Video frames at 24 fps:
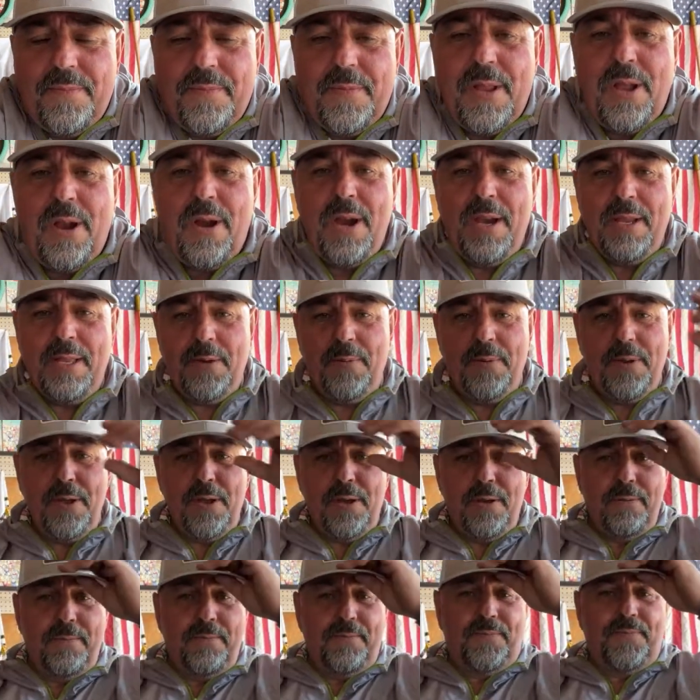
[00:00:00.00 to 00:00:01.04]
All right. There we
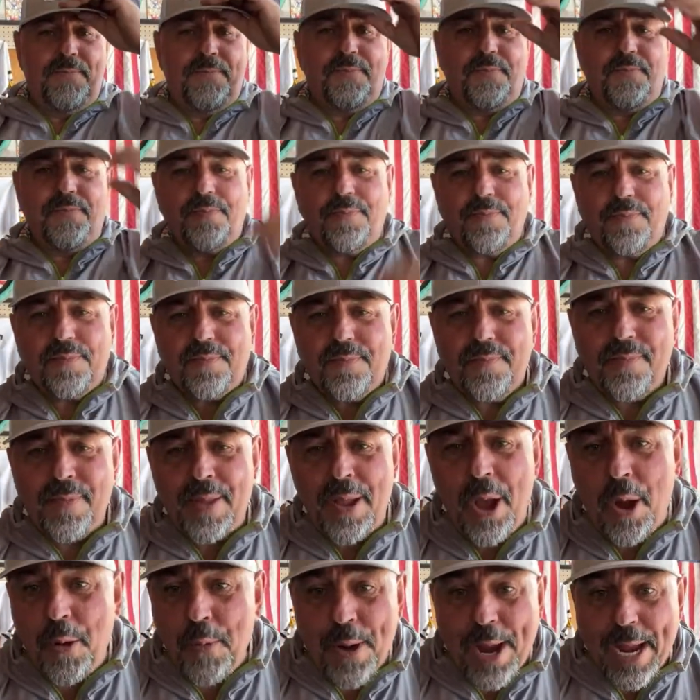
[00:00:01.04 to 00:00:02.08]
go.
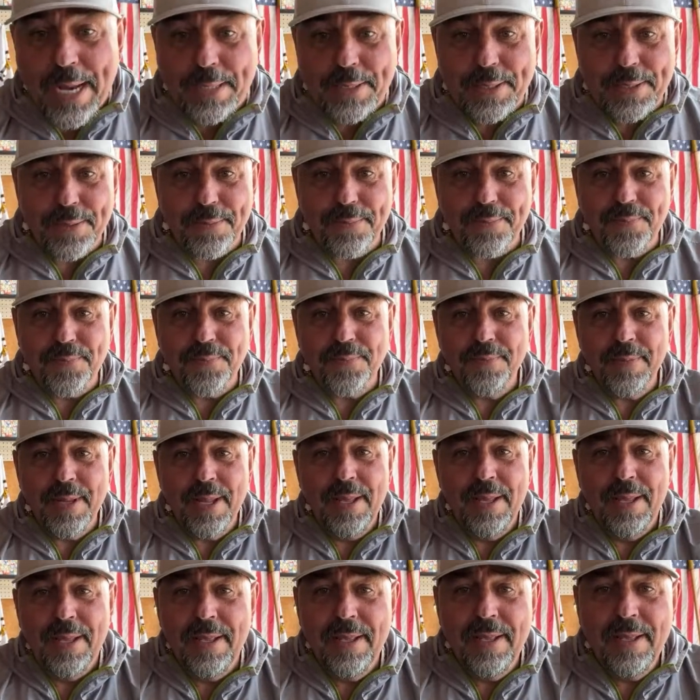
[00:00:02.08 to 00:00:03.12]
All right.
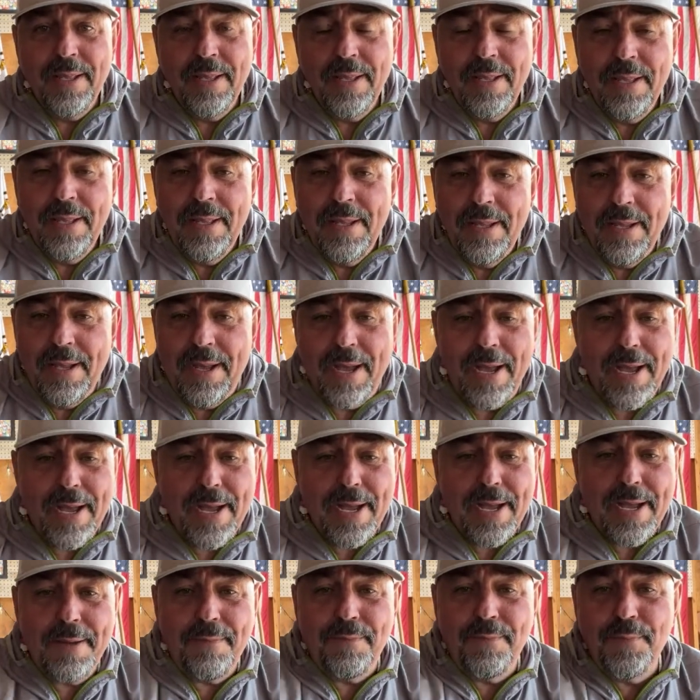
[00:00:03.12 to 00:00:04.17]

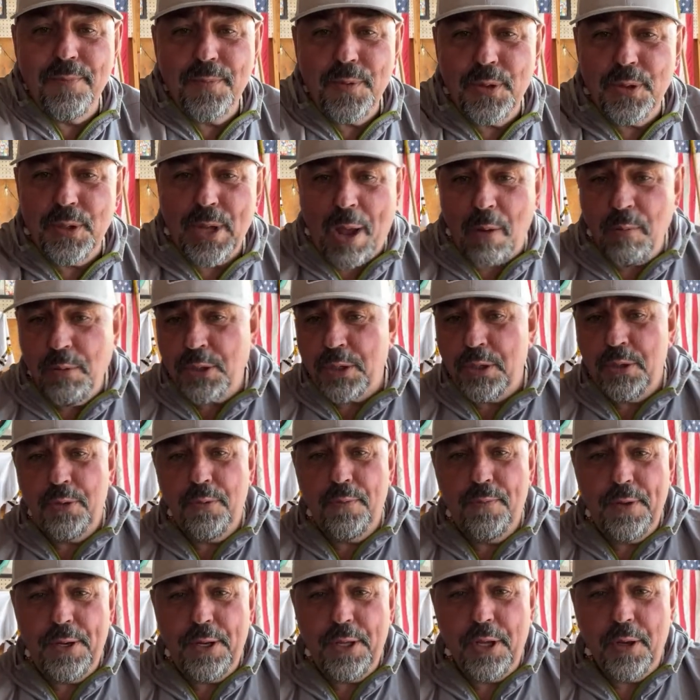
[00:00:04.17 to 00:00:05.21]
I was going to do a
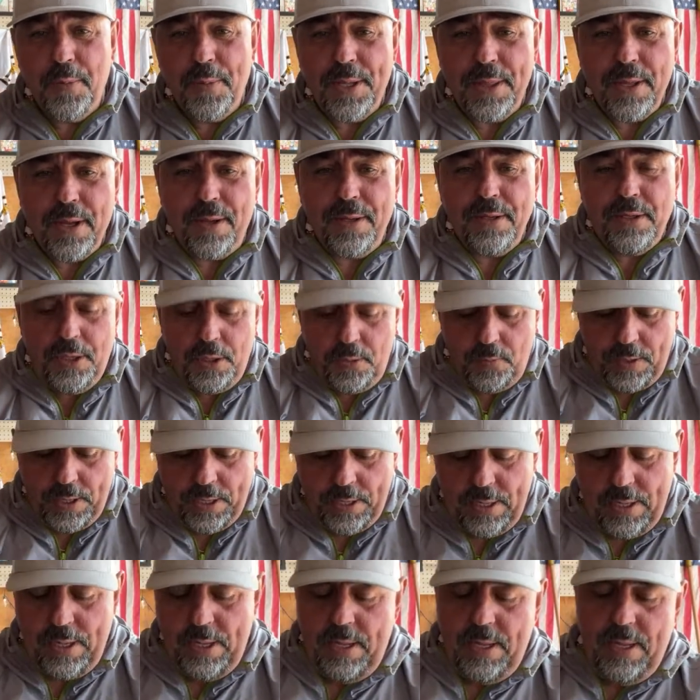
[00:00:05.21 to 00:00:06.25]
video, but I thought, you know what?
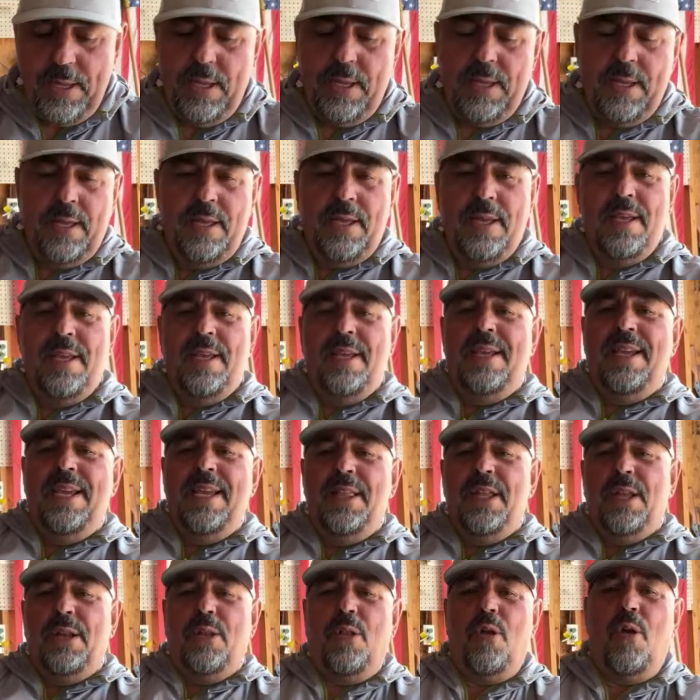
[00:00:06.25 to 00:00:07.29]
In
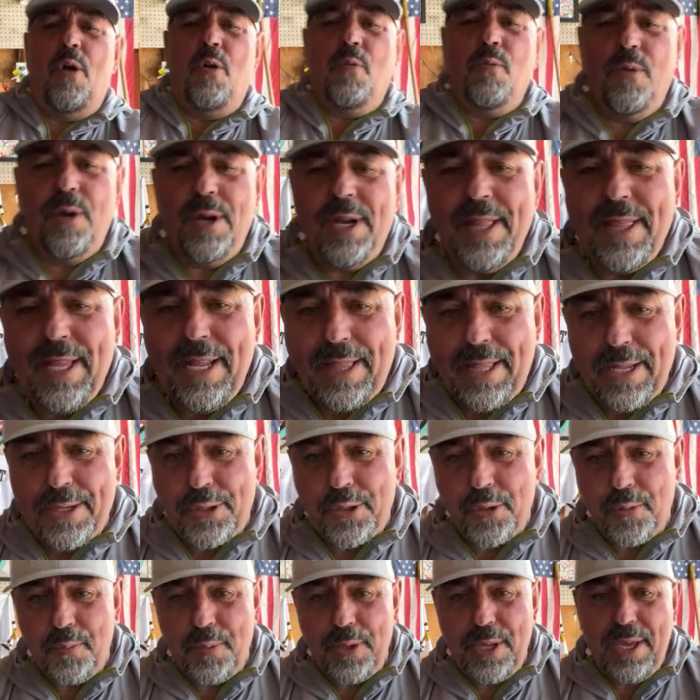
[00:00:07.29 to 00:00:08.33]
the long run, I think this
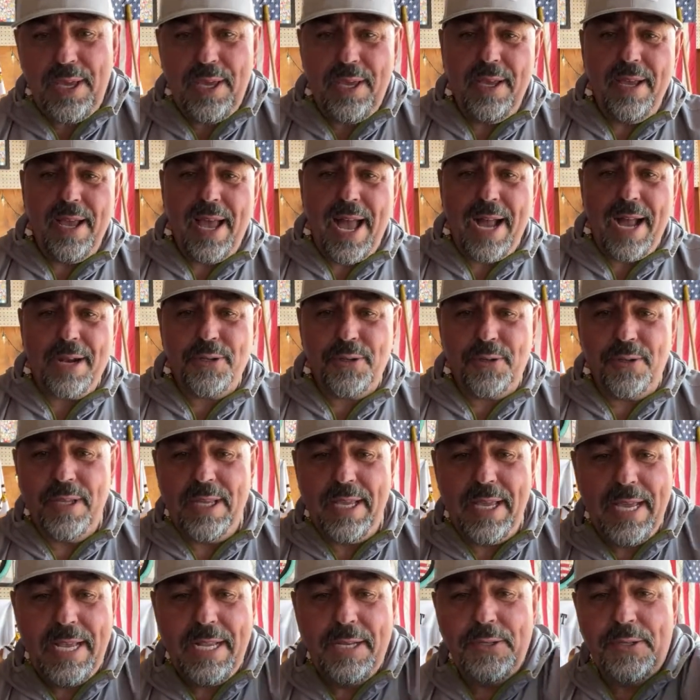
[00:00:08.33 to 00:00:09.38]
will be actually
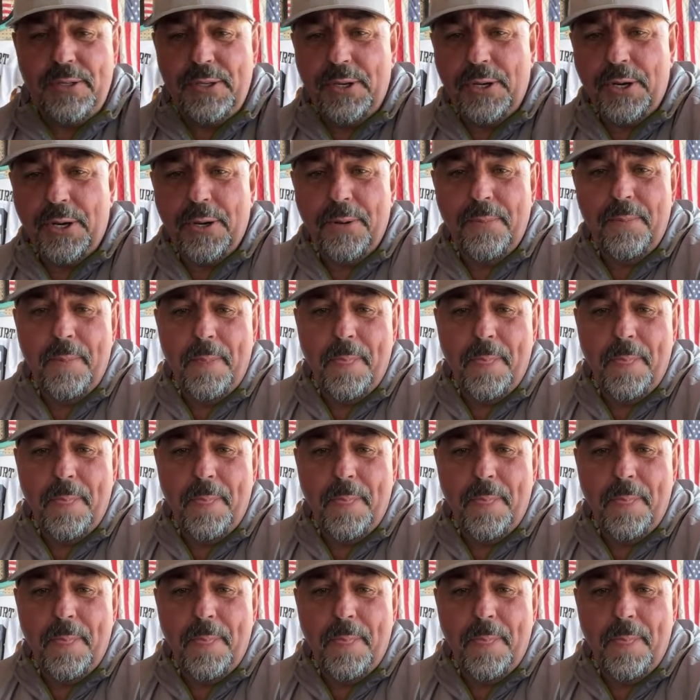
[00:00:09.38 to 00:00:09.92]
easier.